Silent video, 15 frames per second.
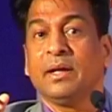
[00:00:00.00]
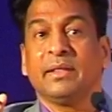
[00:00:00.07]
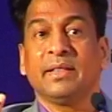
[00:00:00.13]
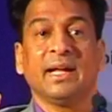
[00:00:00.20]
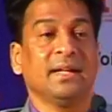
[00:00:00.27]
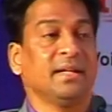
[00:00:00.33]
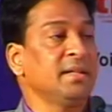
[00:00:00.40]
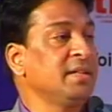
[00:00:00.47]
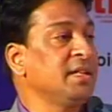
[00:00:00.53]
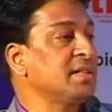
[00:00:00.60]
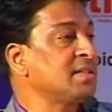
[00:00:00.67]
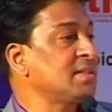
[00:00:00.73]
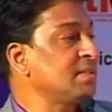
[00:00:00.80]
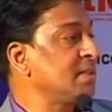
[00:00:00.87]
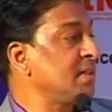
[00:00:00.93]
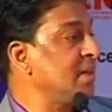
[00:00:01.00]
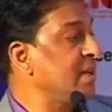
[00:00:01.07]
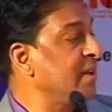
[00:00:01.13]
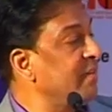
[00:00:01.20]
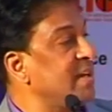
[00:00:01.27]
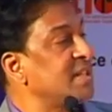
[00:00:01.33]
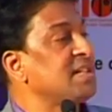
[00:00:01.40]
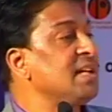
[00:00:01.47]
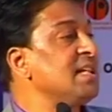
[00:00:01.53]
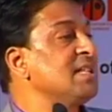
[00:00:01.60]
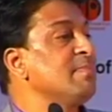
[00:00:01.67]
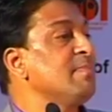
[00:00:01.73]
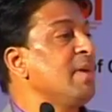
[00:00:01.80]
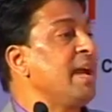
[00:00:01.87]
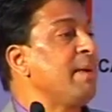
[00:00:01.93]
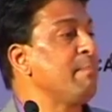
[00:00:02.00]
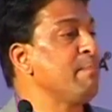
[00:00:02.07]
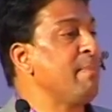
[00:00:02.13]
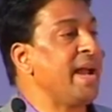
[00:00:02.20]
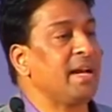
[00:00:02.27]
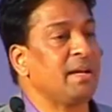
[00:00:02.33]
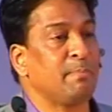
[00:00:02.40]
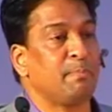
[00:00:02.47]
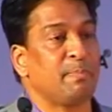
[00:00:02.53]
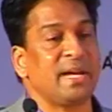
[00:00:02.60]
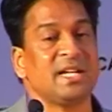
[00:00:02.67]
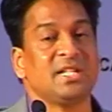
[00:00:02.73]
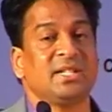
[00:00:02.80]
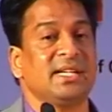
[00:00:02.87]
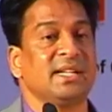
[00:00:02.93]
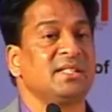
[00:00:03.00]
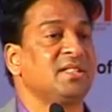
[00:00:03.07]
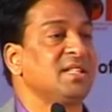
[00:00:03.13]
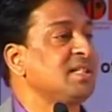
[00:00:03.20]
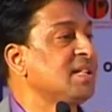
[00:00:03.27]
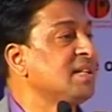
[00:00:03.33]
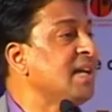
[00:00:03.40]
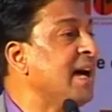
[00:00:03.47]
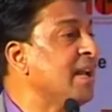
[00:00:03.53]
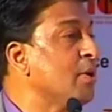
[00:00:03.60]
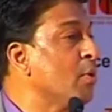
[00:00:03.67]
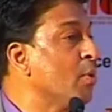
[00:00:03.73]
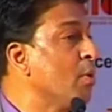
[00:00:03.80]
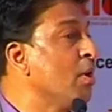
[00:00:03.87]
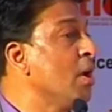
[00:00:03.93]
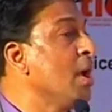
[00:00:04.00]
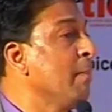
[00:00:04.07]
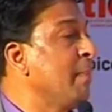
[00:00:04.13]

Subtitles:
then this reversal is made pre-GST scenario,